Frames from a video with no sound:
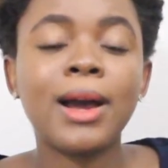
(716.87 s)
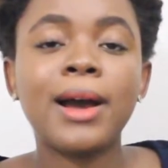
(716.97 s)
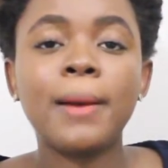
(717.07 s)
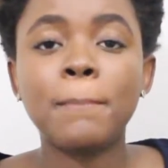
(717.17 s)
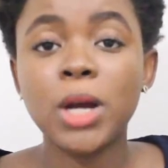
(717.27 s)

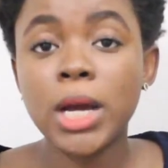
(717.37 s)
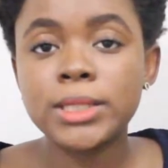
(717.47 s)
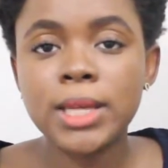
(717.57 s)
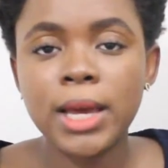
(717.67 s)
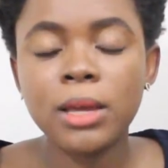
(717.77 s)

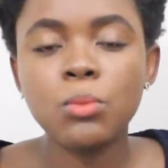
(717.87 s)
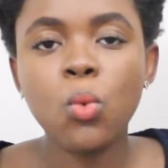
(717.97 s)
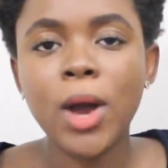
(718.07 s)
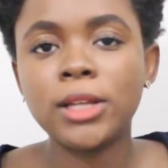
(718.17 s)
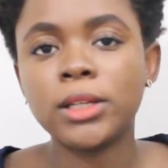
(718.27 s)

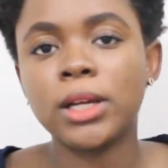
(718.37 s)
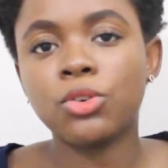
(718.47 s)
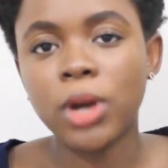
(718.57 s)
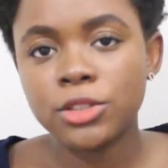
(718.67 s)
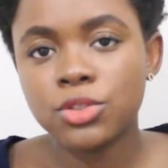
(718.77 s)
part-time while in
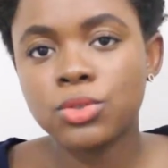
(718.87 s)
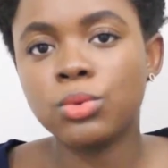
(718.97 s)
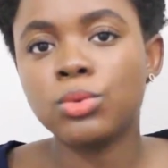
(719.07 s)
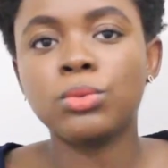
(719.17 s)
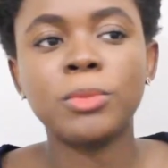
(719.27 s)
grad
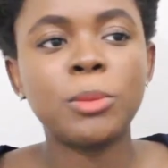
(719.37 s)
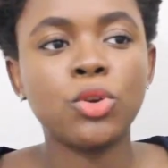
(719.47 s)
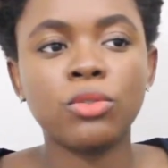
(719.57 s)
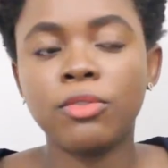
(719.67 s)
school, maybe on